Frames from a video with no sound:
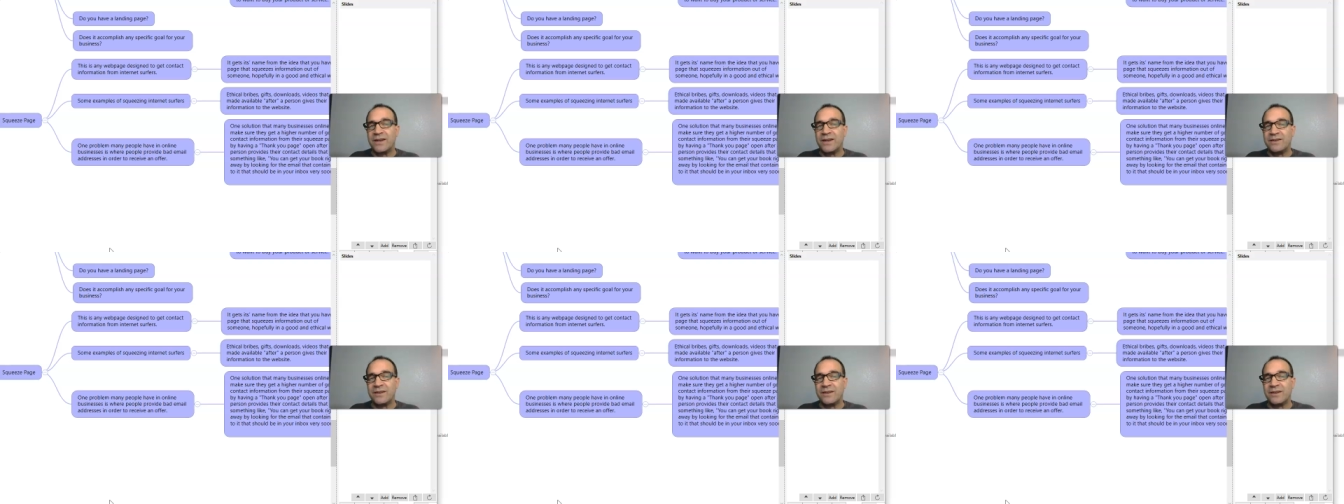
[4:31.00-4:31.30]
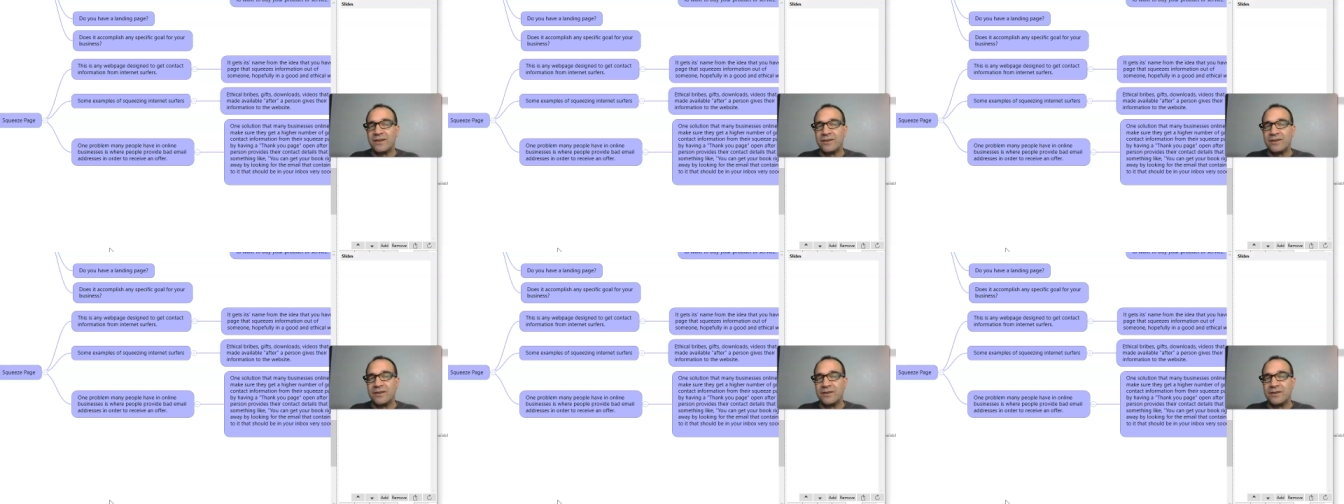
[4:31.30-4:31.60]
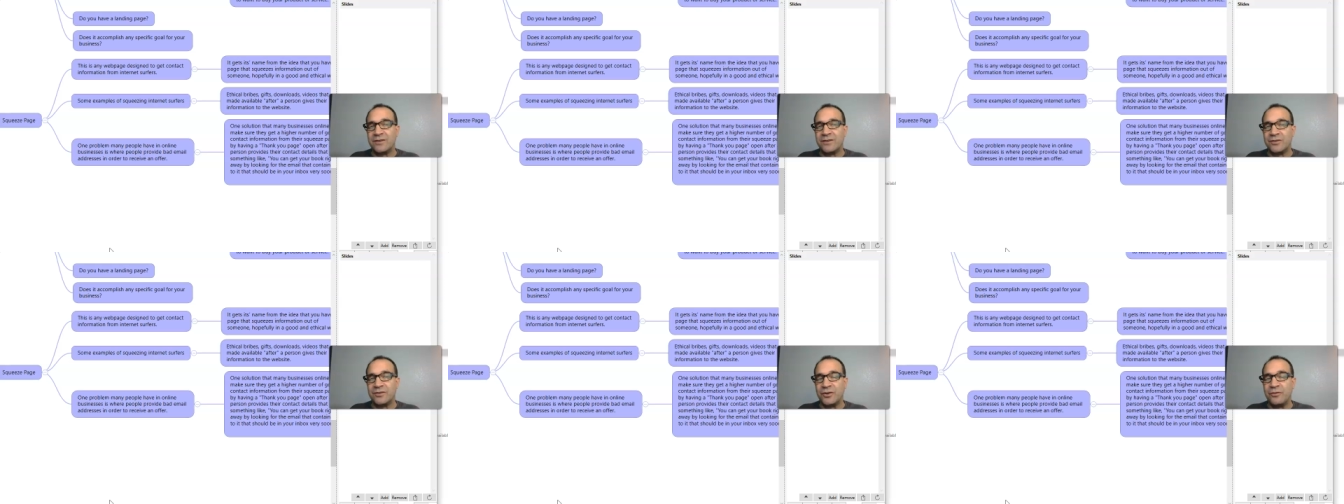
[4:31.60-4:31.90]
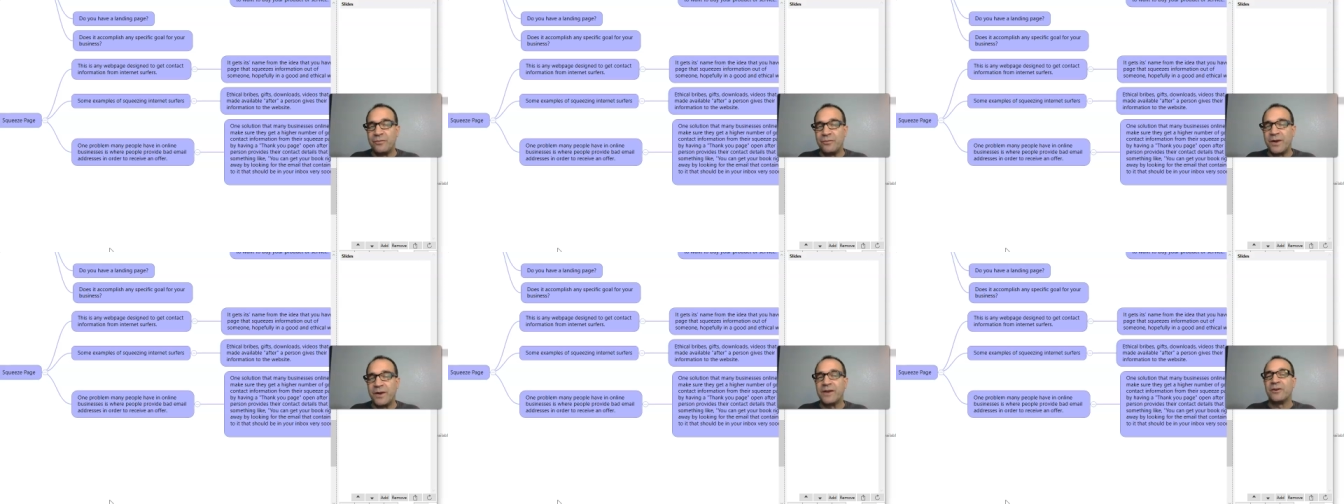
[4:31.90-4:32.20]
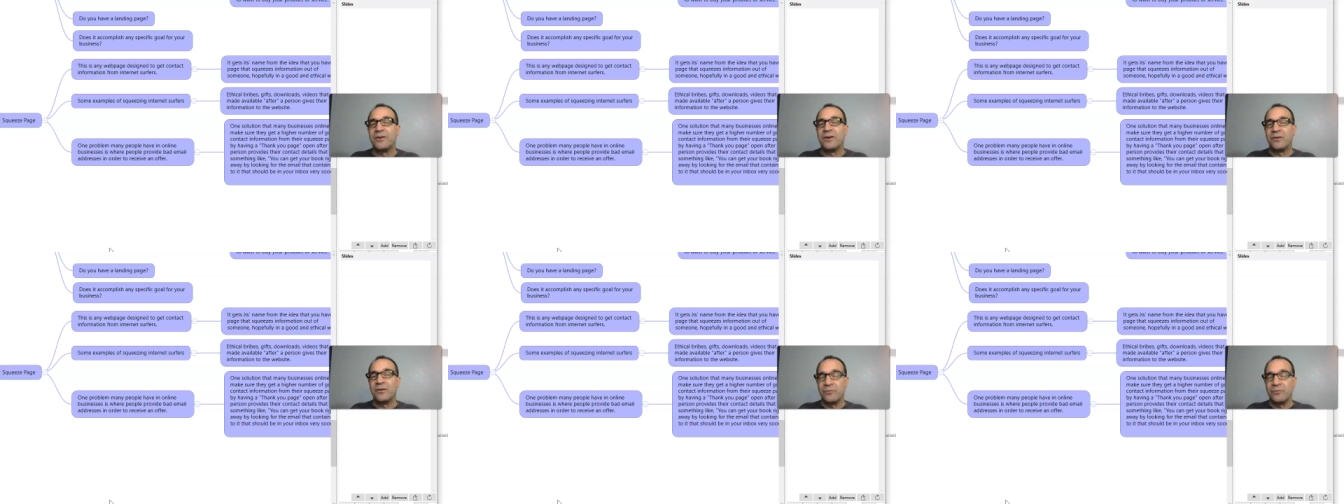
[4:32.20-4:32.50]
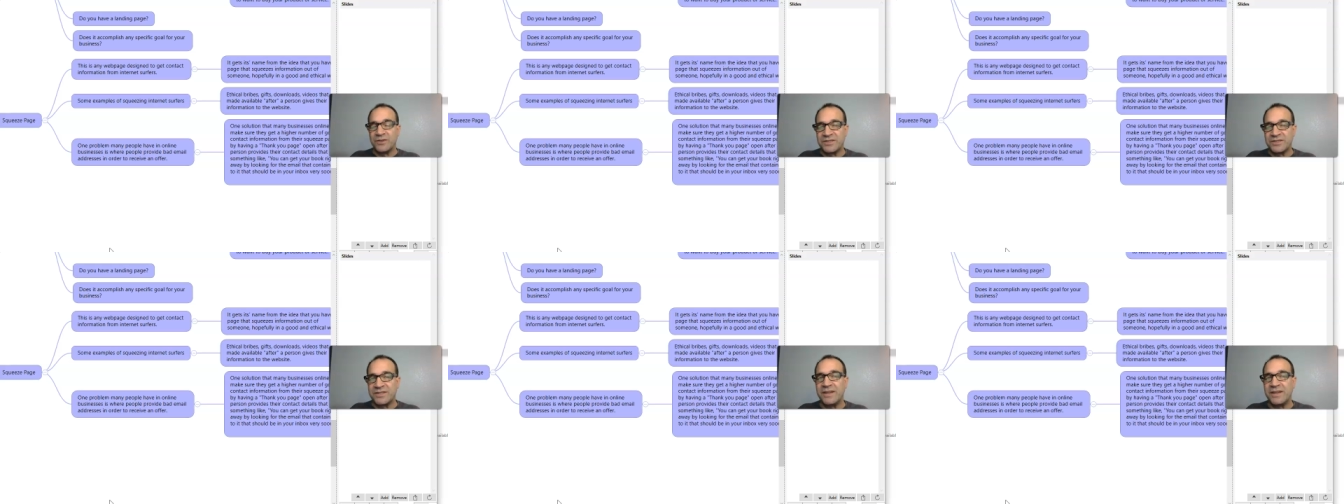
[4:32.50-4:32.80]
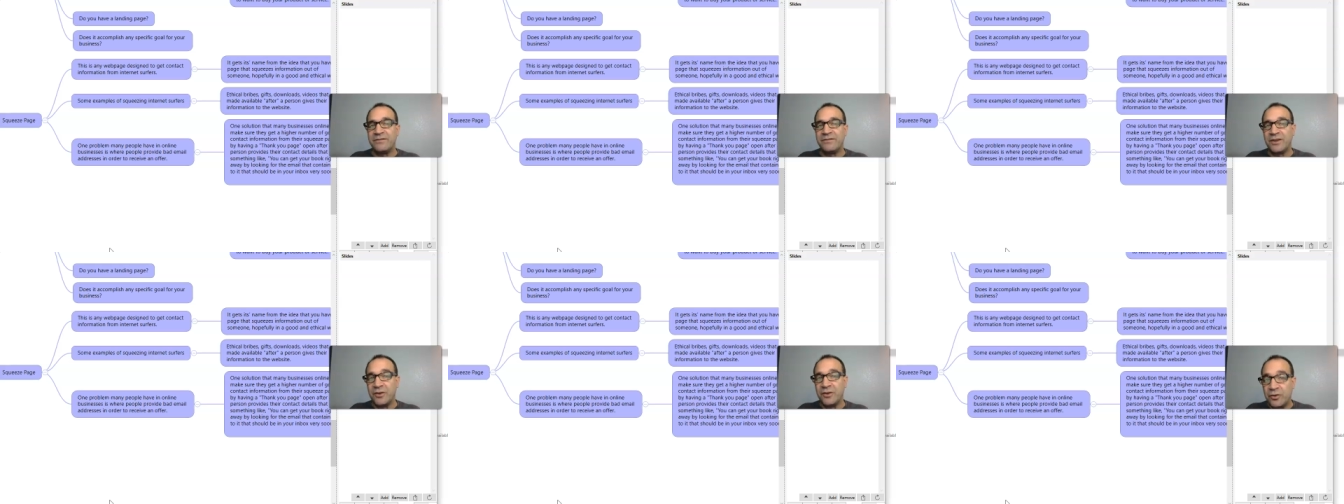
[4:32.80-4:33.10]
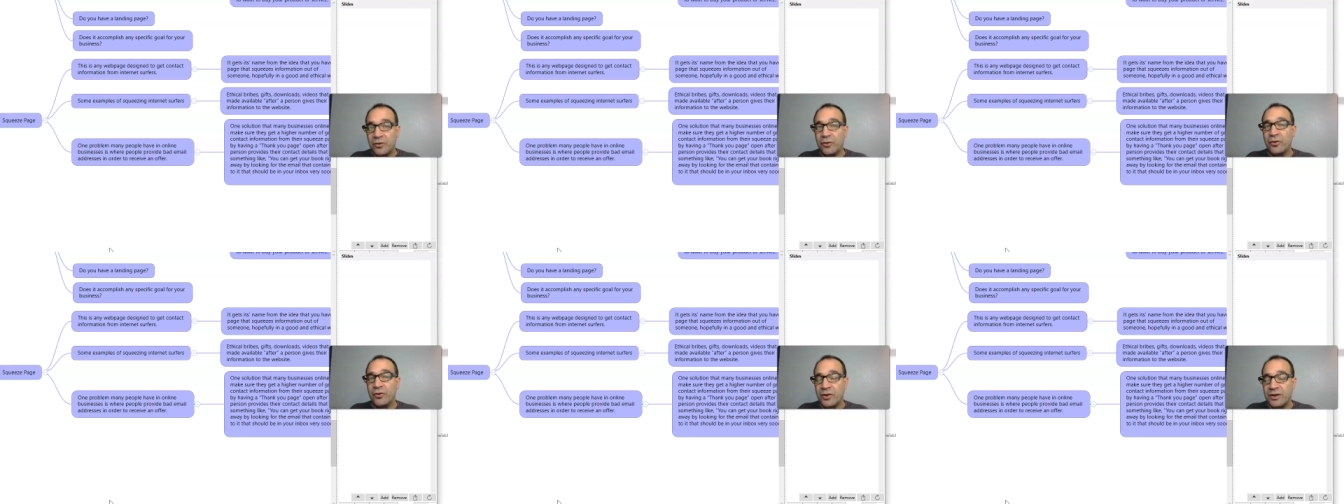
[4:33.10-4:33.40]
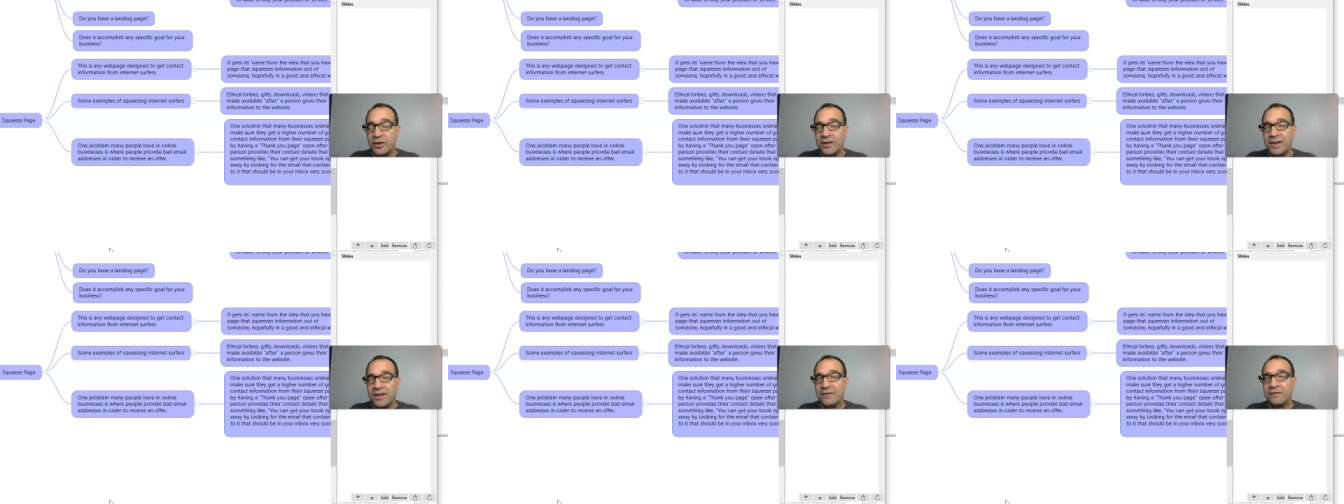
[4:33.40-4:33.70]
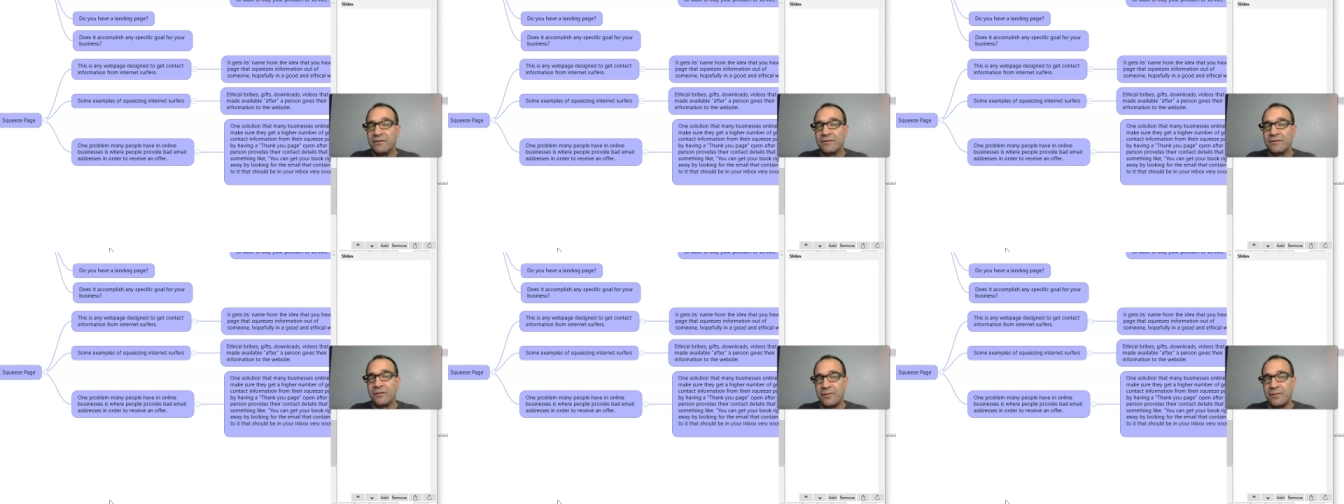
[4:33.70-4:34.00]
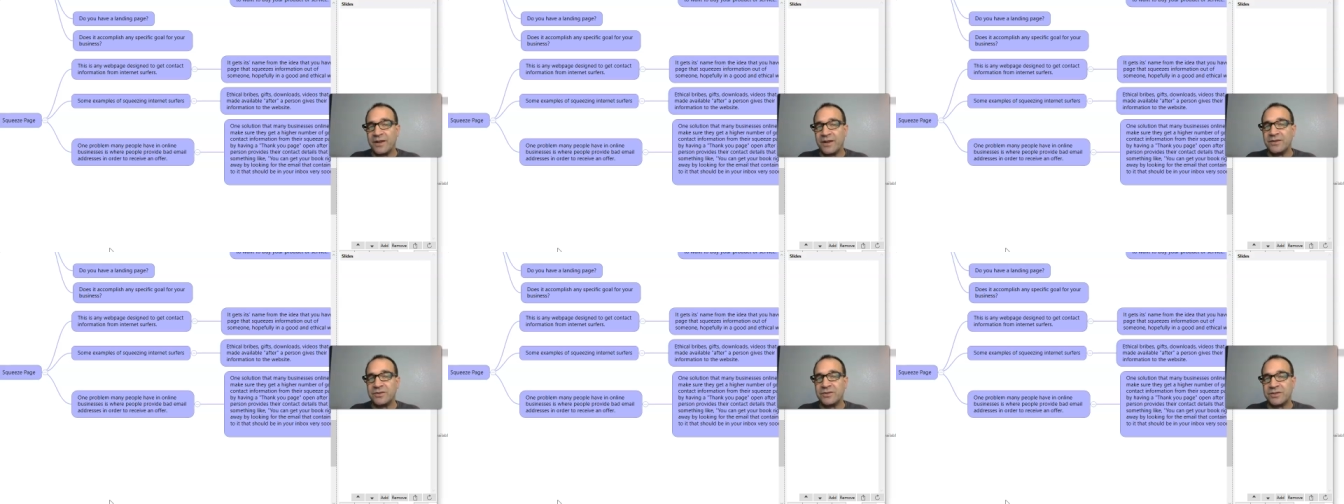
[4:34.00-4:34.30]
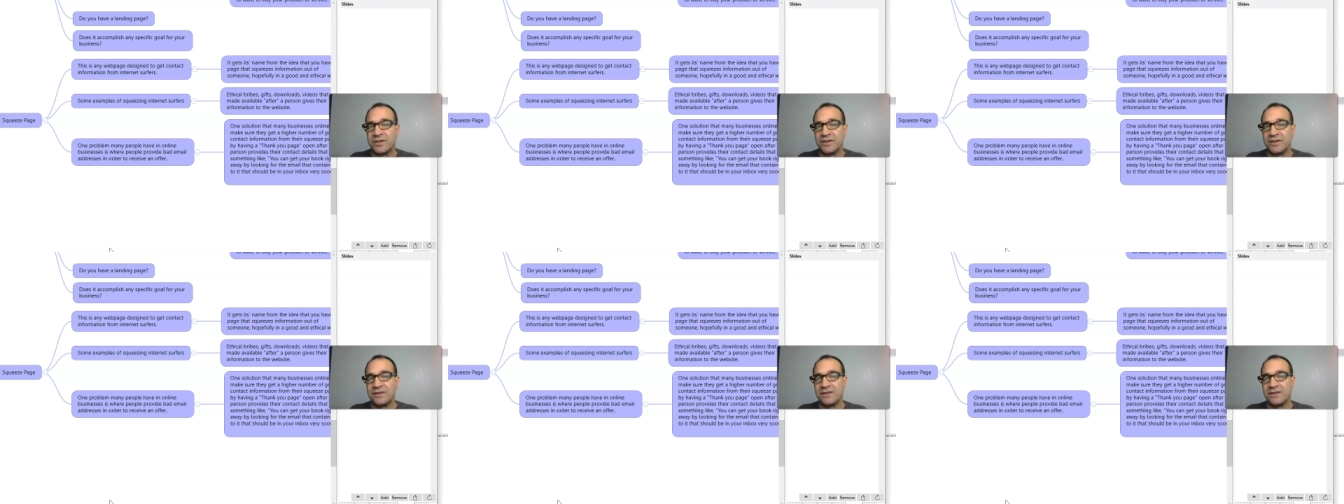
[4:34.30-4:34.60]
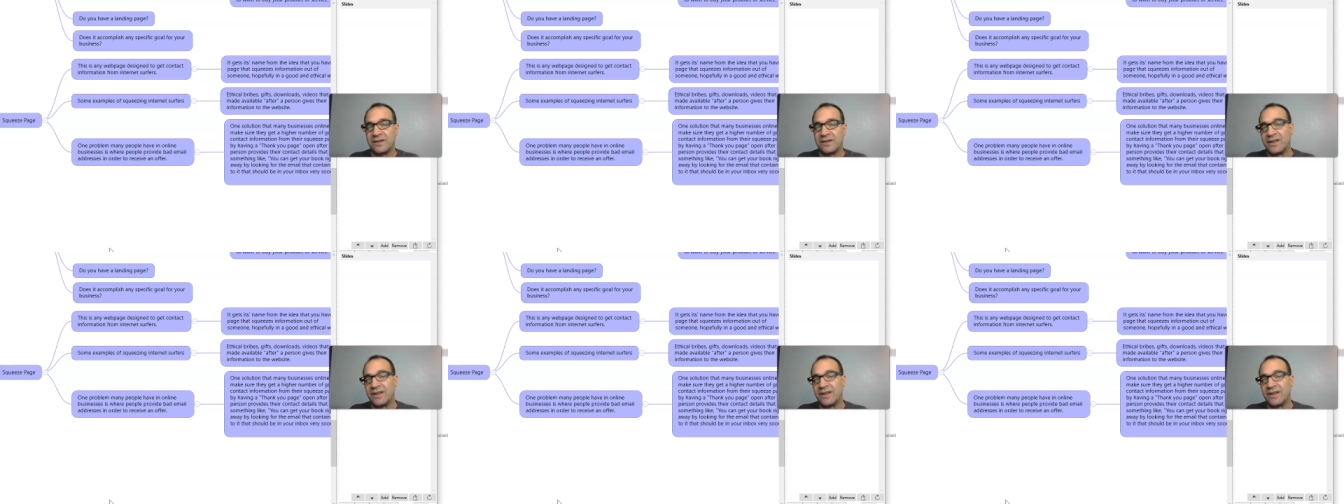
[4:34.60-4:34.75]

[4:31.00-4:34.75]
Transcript: and do better at receiving good information,